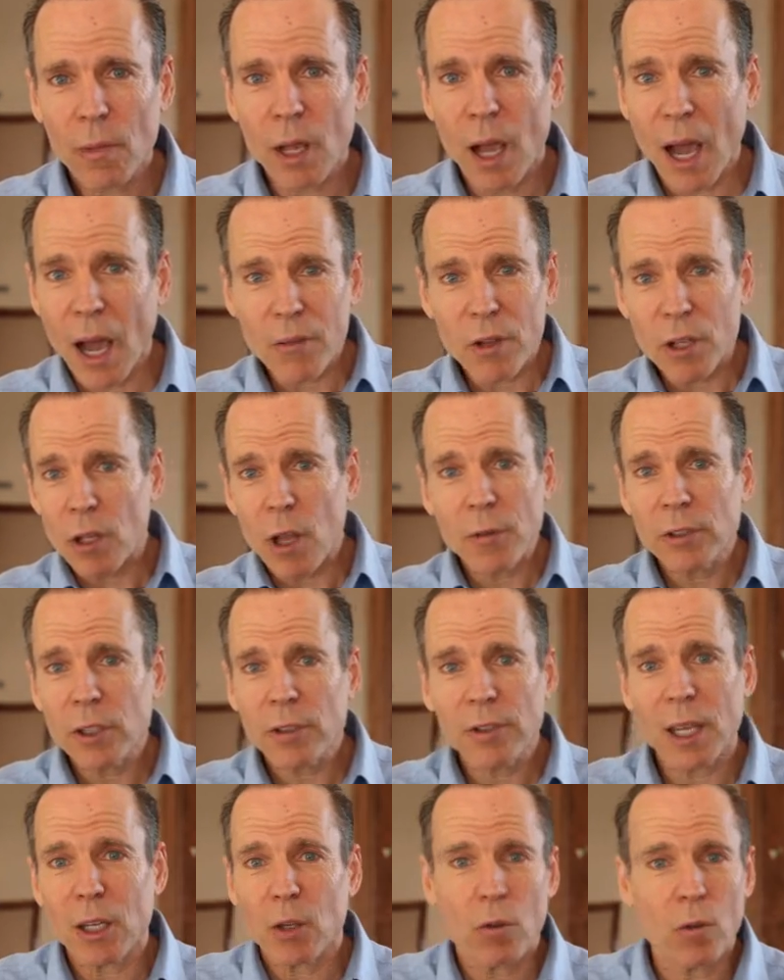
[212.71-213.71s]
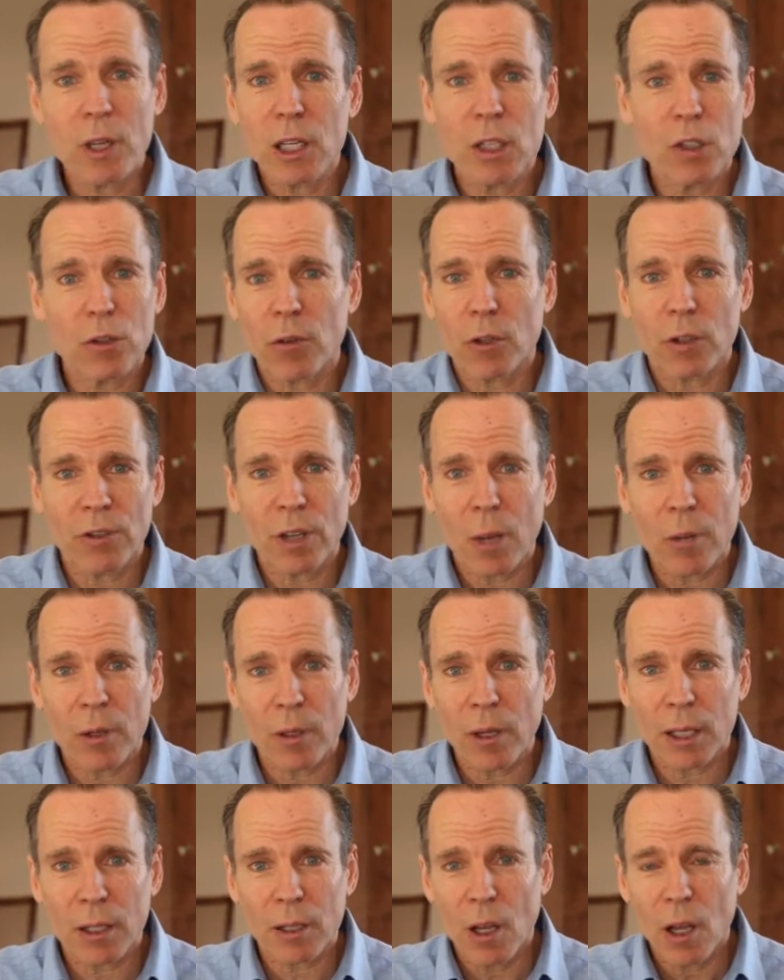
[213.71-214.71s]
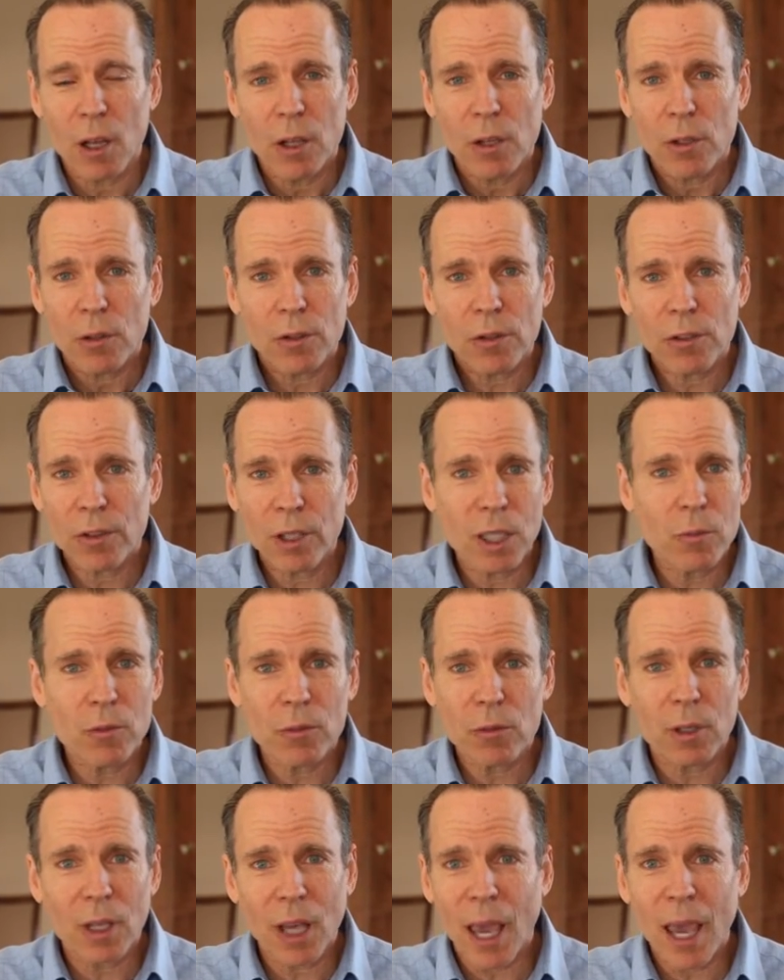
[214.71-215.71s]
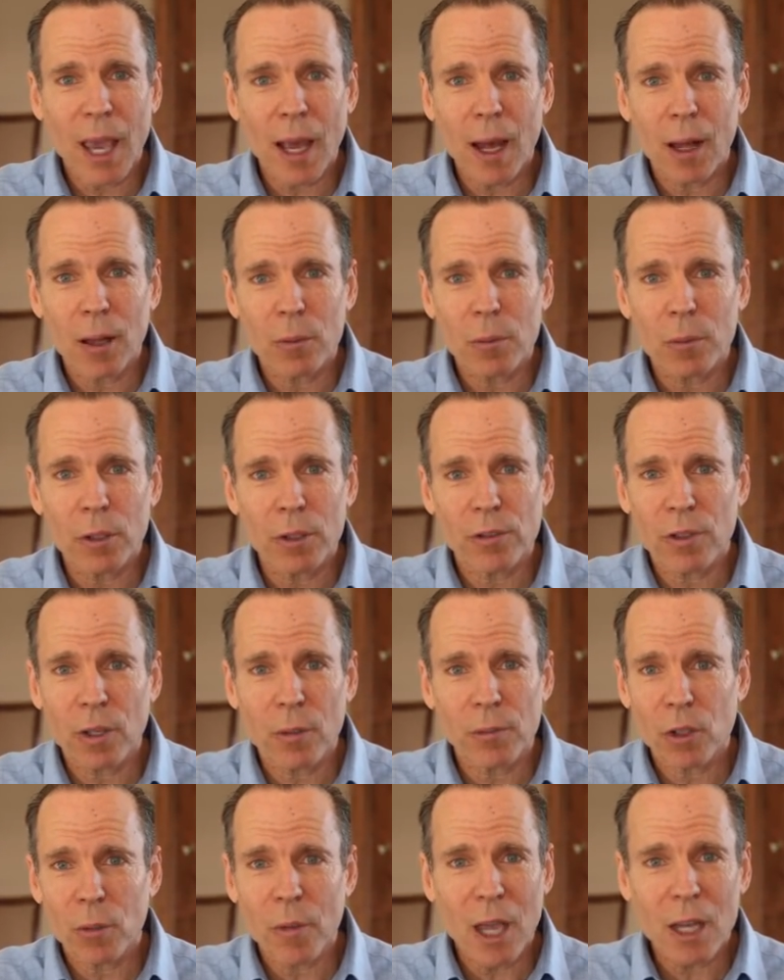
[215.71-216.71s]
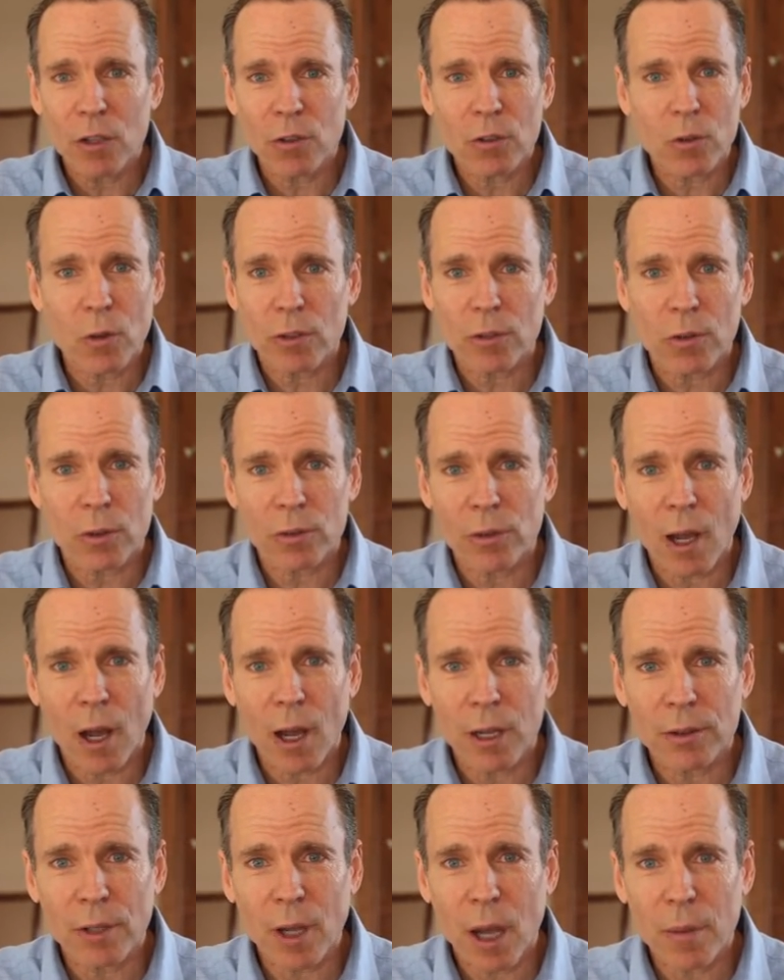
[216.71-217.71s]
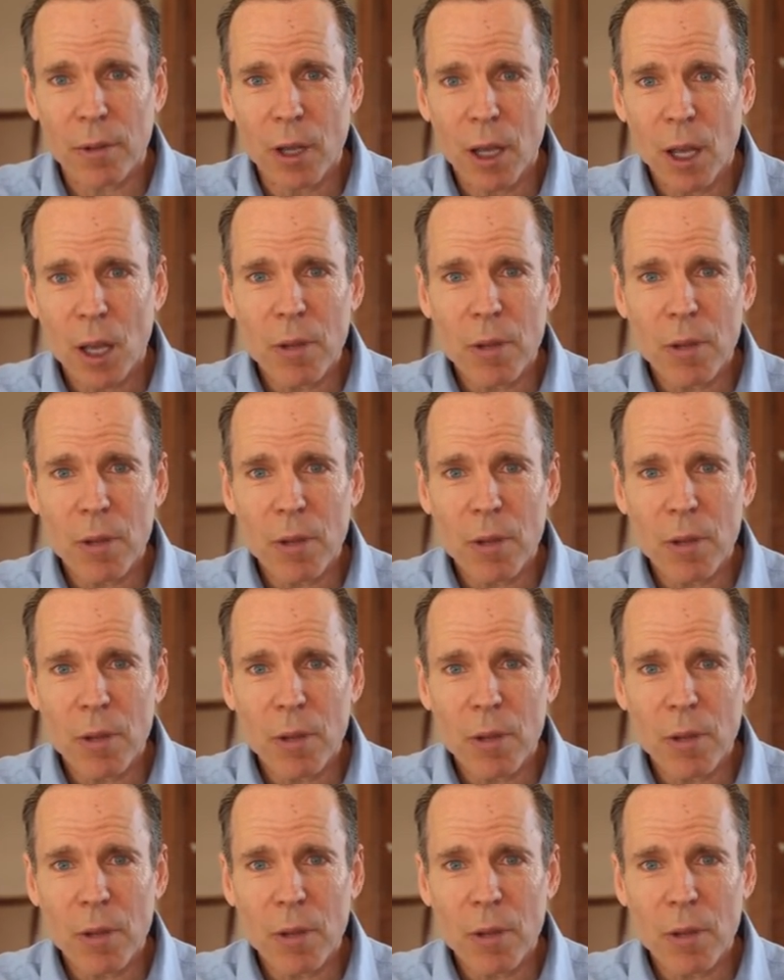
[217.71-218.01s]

I even love to take greens, for example, like steamed kale and put some tomato sauce on top.